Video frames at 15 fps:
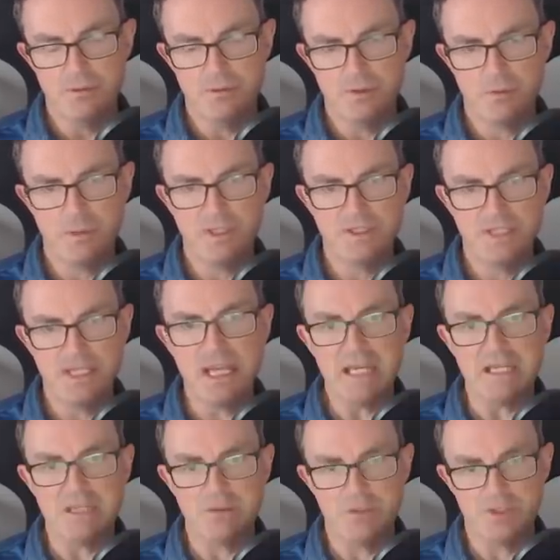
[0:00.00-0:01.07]

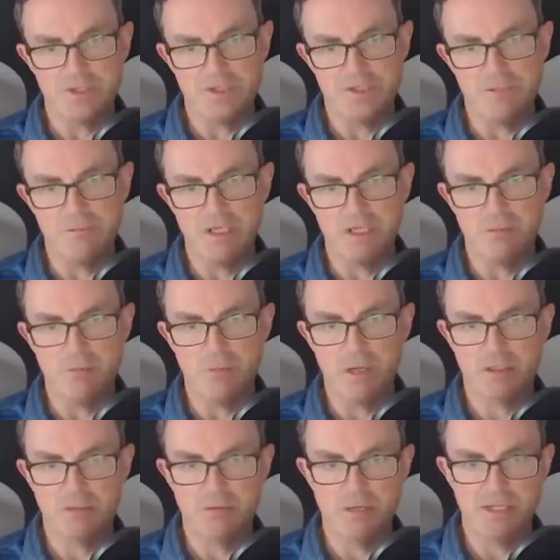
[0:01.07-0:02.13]
28, which is the minimum I
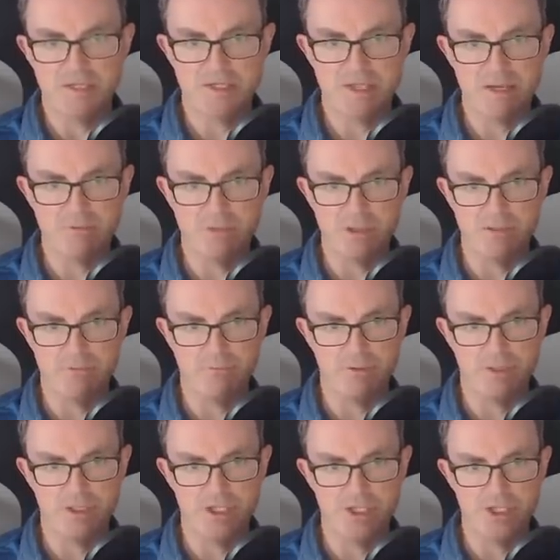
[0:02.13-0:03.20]
can make seven
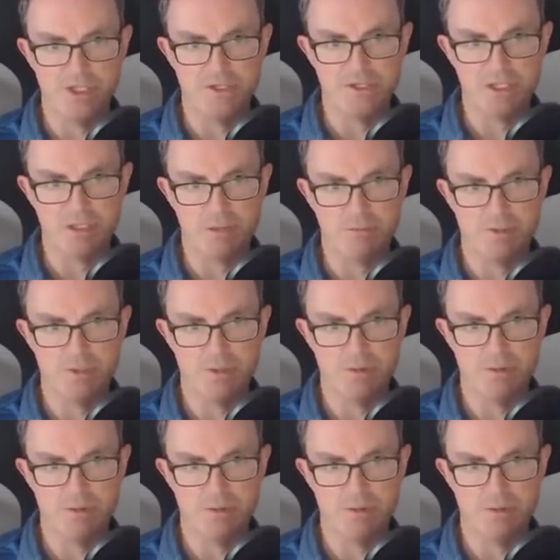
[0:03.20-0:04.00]
different digits add up to.